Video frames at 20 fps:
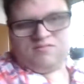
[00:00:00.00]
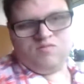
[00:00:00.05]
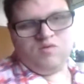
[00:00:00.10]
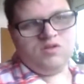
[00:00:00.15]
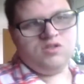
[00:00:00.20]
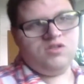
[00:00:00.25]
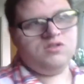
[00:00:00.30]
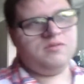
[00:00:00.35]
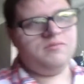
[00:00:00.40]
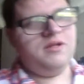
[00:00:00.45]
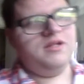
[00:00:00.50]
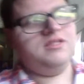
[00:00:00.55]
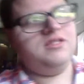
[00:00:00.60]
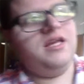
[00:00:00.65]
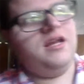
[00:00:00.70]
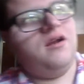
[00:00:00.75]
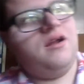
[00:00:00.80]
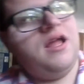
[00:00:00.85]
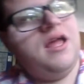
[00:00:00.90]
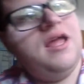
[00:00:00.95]
We'll do something else
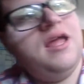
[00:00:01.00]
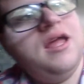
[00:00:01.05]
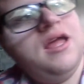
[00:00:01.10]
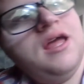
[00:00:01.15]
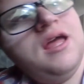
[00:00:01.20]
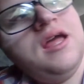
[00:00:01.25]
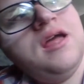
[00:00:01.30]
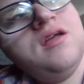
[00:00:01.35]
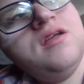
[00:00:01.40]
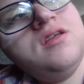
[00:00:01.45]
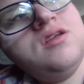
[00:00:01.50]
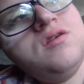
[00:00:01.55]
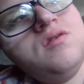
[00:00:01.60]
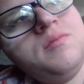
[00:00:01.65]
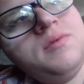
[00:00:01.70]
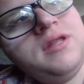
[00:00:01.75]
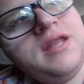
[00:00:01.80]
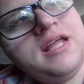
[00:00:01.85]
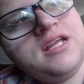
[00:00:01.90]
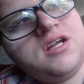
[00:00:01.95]
later, okay? Sure,
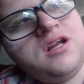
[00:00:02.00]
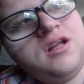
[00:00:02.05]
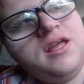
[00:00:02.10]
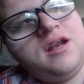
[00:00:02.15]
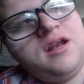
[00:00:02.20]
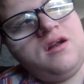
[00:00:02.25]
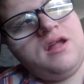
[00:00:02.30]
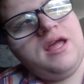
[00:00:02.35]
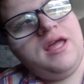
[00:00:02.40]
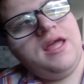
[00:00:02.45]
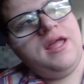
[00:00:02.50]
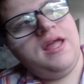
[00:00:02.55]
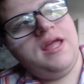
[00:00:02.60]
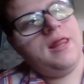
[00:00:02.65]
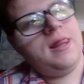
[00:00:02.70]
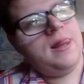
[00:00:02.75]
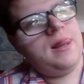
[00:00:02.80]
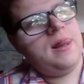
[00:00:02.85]
we'll build a NASCAR later, okay?